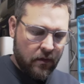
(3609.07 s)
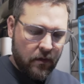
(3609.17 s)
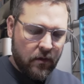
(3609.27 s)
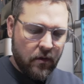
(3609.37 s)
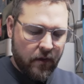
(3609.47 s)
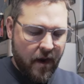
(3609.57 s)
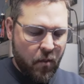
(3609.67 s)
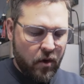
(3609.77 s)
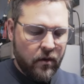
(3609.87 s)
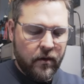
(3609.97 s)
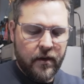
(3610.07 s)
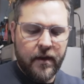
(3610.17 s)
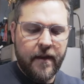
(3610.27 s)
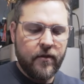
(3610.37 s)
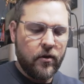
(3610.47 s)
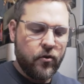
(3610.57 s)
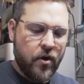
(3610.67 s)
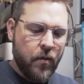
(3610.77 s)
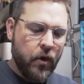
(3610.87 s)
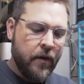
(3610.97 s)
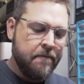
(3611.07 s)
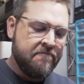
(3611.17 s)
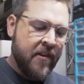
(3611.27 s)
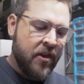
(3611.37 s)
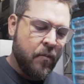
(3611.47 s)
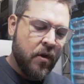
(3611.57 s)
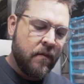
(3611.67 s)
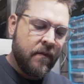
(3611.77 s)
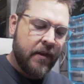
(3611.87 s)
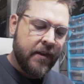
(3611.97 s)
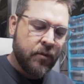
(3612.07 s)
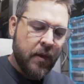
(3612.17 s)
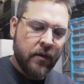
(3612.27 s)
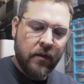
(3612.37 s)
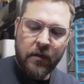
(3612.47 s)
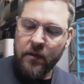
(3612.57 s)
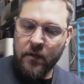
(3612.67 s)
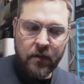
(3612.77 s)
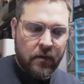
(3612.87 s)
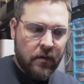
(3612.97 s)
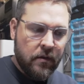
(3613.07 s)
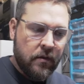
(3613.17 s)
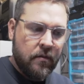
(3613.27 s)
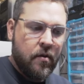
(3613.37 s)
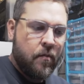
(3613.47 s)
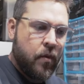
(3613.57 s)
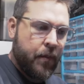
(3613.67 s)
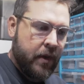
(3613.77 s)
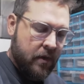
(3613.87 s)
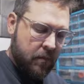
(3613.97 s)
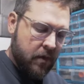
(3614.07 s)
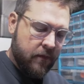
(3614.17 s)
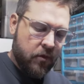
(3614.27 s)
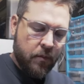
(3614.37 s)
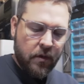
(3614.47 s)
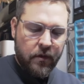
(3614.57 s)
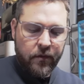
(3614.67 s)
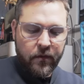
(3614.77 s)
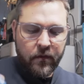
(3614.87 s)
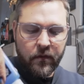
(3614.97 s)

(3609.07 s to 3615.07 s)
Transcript: into your camera and have it on a tripod. The bottom of the lens mount, pop in a bit of super glue